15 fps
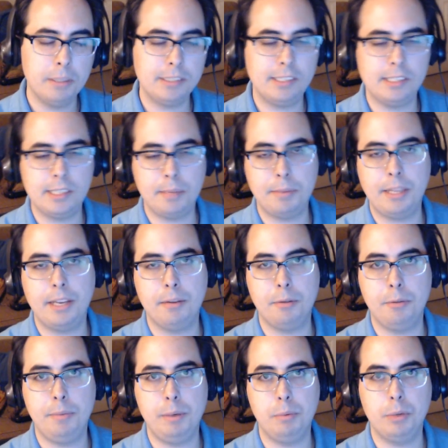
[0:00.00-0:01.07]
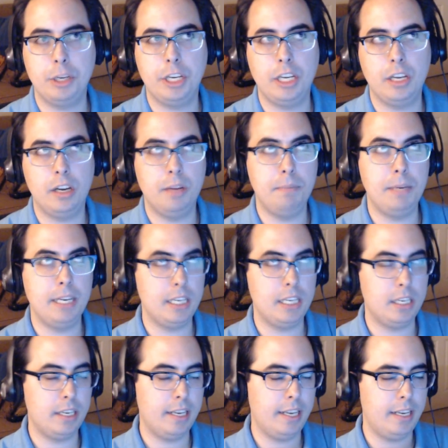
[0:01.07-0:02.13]
Plus, on top of that, I'm going to be working on
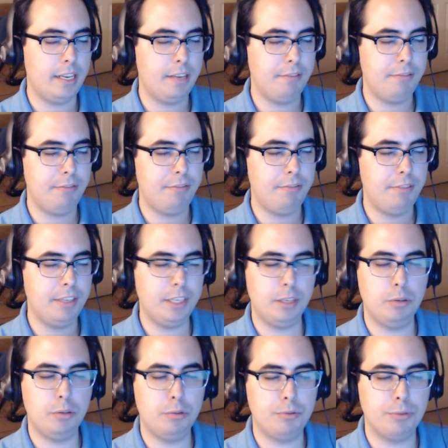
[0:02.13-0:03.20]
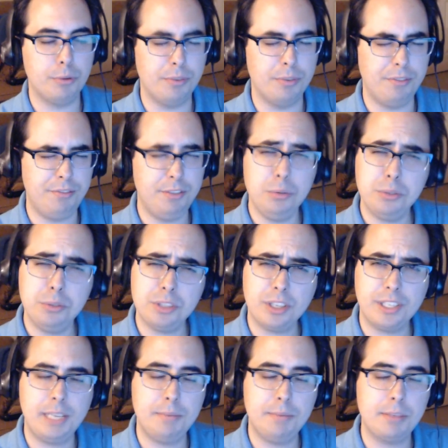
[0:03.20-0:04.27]
making a video for reviews
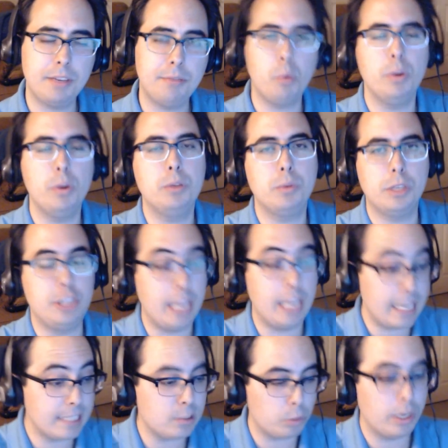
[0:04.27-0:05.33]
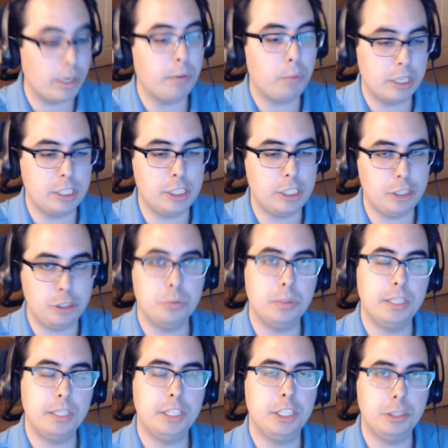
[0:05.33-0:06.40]
on games that I've always wanted. That's what I wanted to
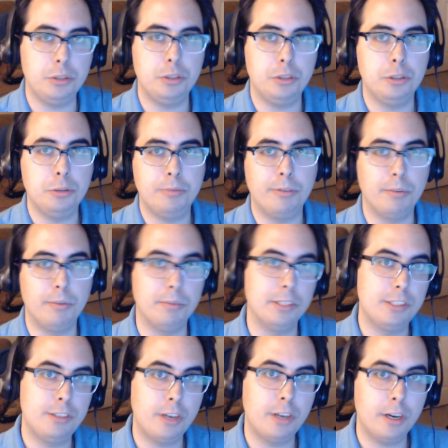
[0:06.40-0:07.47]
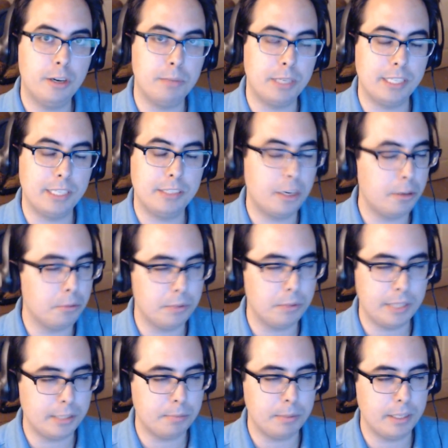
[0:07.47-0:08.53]
do in YouTube from the start, but I started
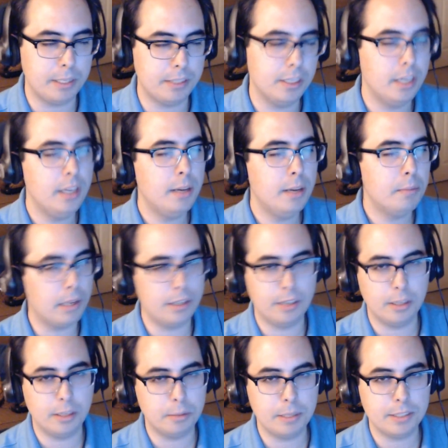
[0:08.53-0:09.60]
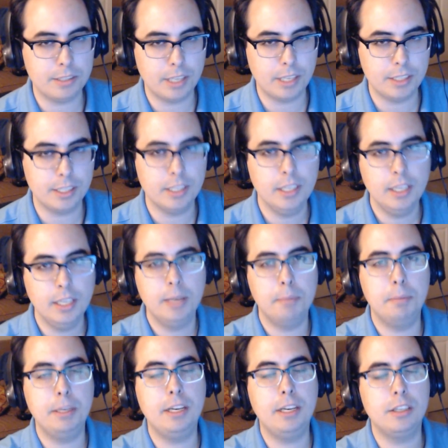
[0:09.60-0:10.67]
with Let's Plays. Probably not the best idea.
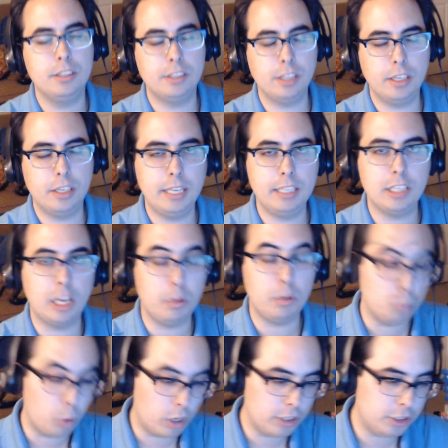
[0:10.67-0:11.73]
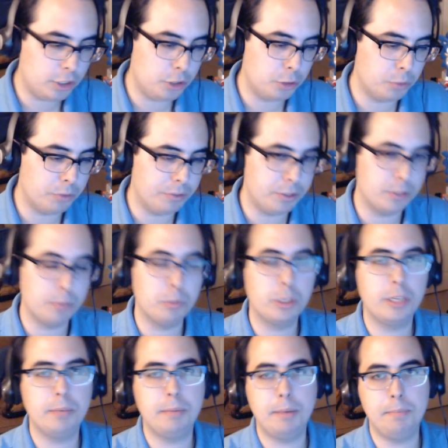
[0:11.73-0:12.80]
But on Sundays, I want to do reviews. I'm
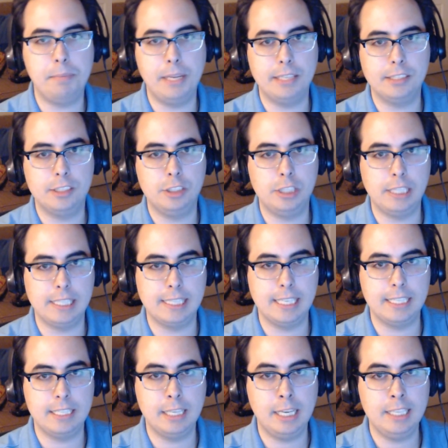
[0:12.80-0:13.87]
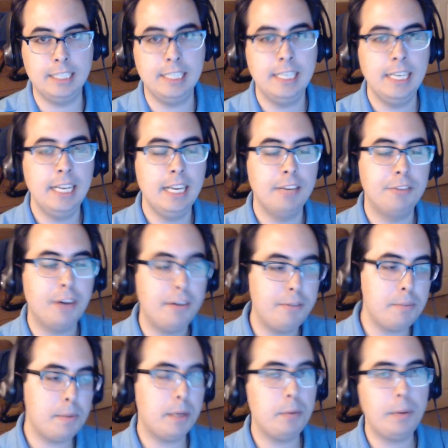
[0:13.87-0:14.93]
working my best to get that done. For
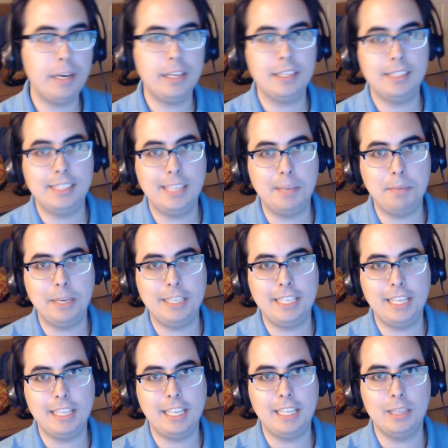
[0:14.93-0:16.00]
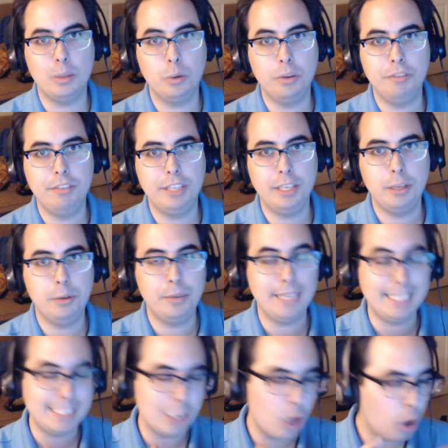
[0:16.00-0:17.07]
everybody waiting on the Dead by Daylight lore video,
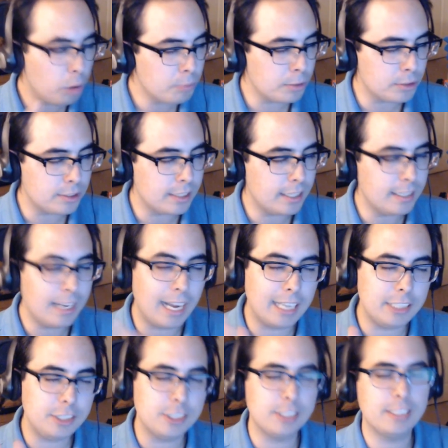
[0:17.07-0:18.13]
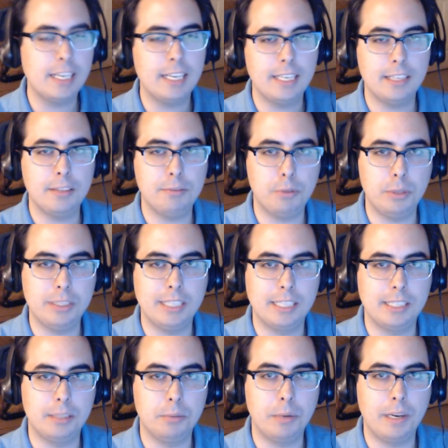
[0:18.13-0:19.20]
it's almost done. I just got to get the voice
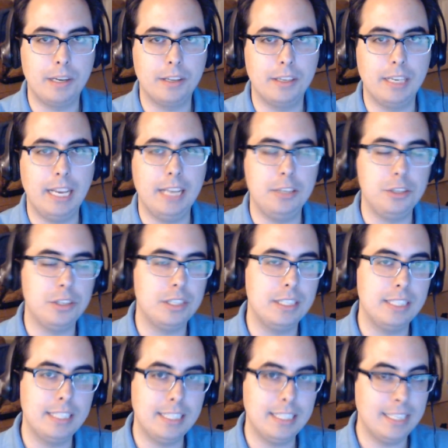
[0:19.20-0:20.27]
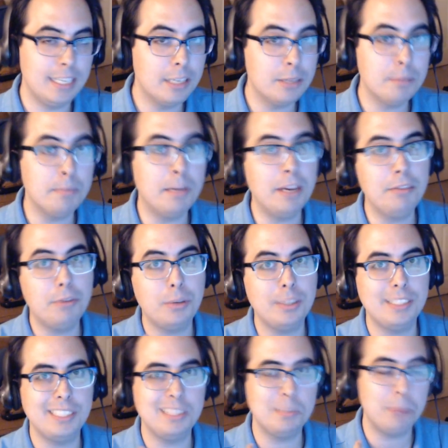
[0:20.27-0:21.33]
acting right on it. As you can hear, my
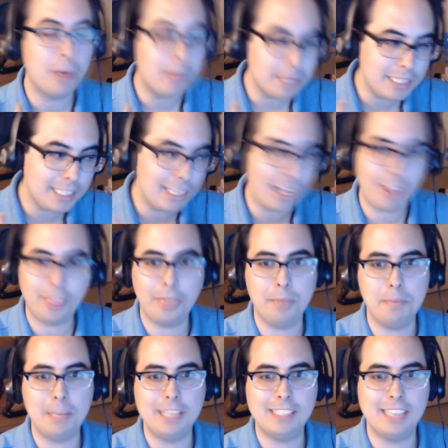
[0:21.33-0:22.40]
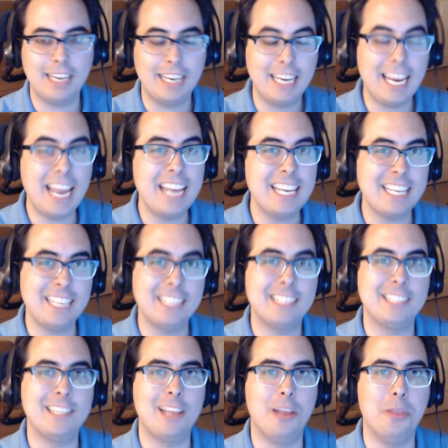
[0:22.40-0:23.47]
voice is probably not the best, and I can't get it
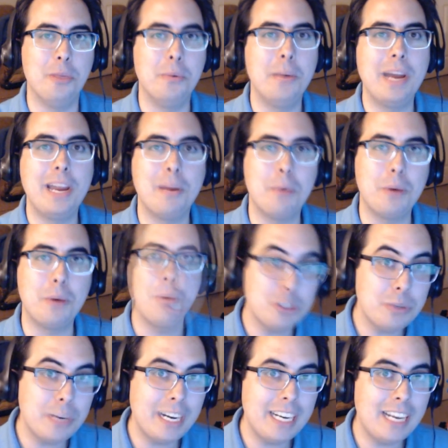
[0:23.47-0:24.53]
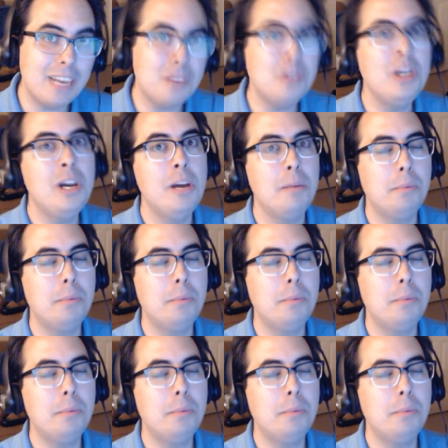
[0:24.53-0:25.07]
to sound the way I want to right now.